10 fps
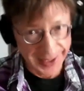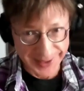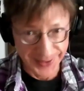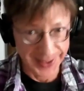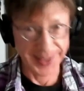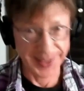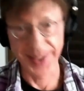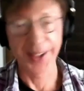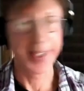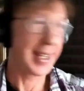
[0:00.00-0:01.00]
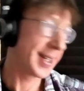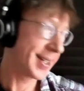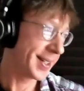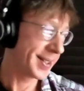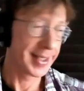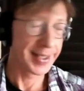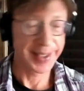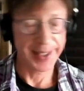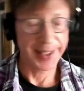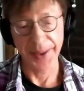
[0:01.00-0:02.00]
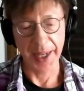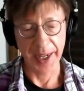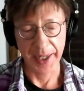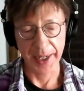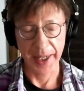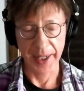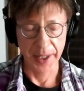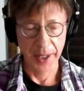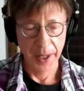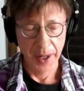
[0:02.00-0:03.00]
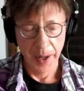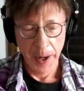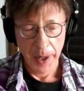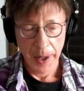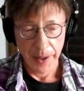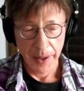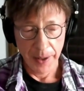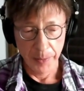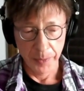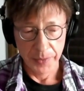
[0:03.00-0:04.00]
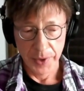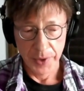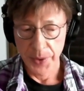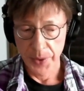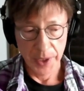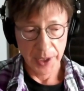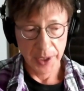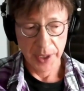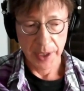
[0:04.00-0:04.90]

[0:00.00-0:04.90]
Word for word: went, went through it, okay, cut this, cut that. And um, New York,